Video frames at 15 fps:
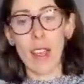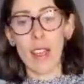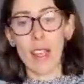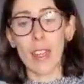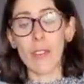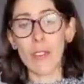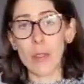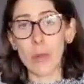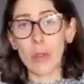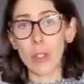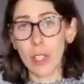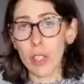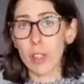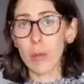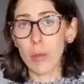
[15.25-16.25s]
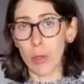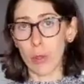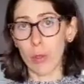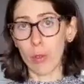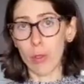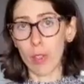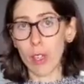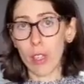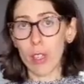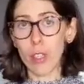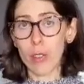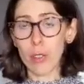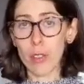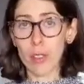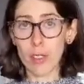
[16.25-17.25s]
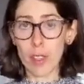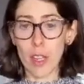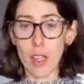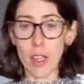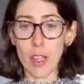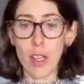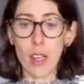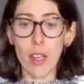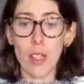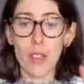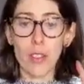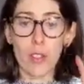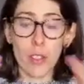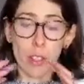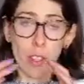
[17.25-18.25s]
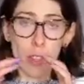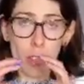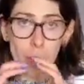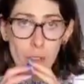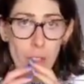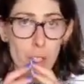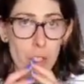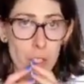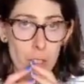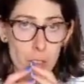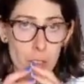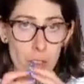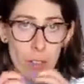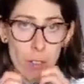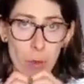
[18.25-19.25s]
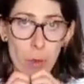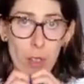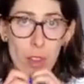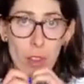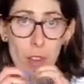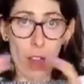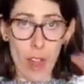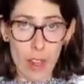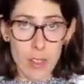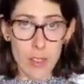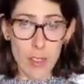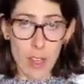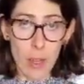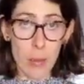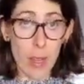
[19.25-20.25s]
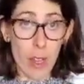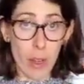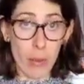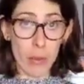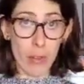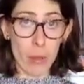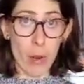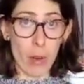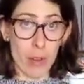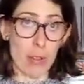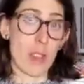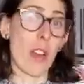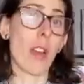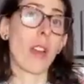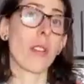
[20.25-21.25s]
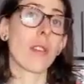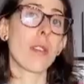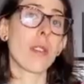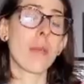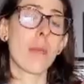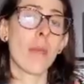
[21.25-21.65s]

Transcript: If you look at the moon, you'll see circular features with lines coming out from all sides.